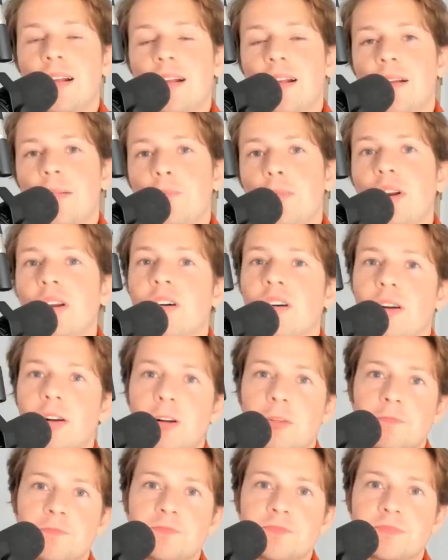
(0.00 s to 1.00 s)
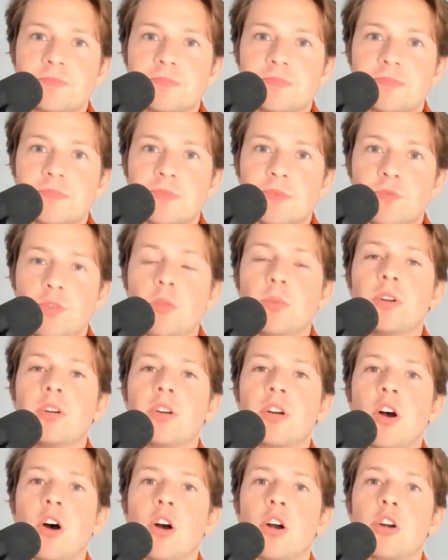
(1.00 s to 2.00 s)
But look, Romelu
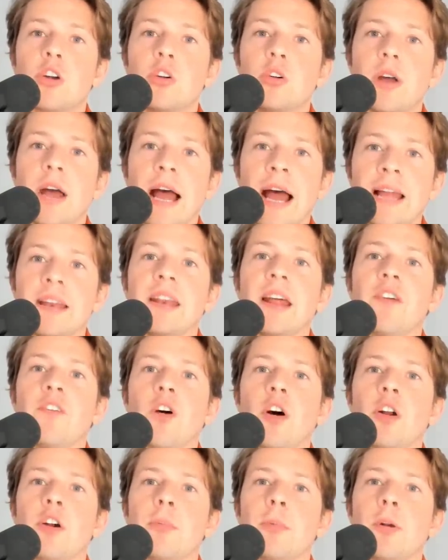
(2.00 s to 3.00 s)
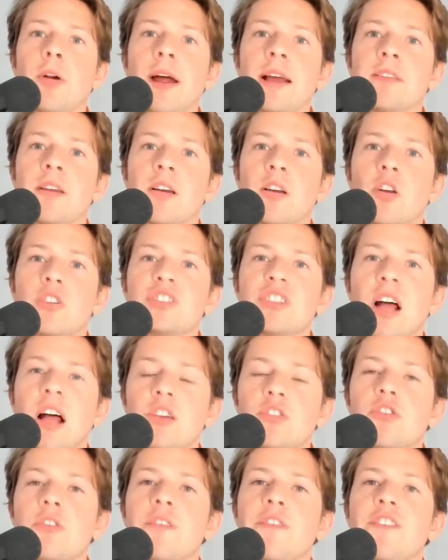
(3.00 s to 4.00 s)
Lukaku and Alvaro Morata cost
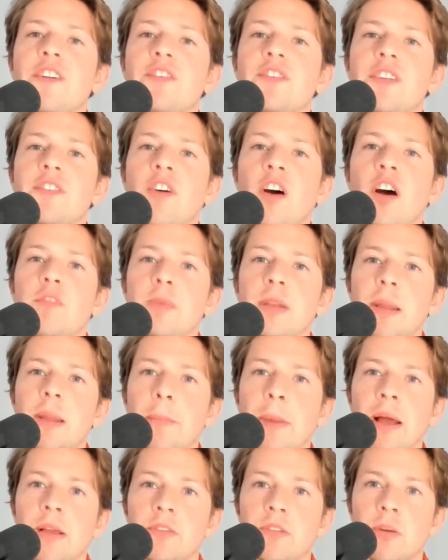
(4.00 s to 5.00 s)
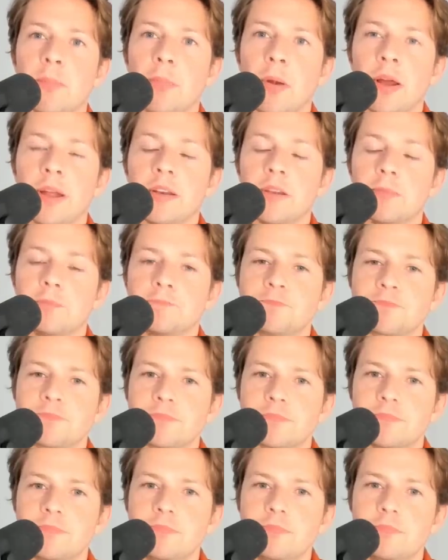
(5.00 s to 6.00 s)
£155 million combined.
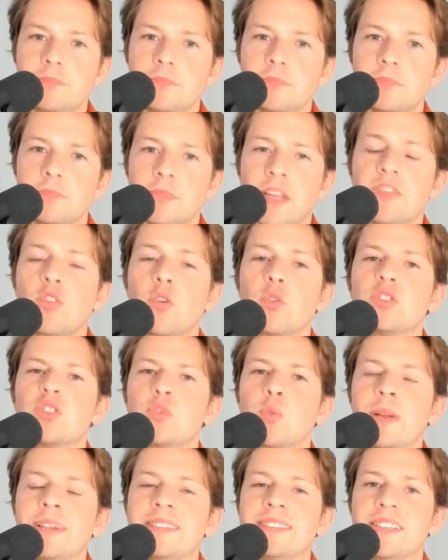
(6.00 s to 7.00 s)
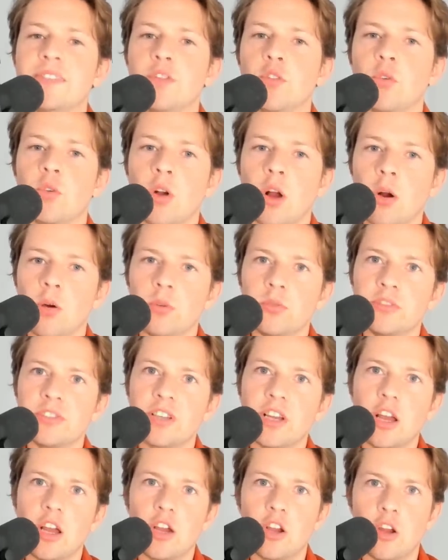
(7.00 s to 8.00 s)
They scored 24 goals
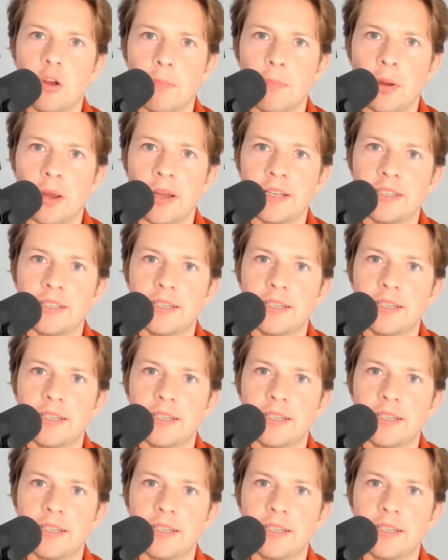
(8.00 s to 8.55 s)
combined.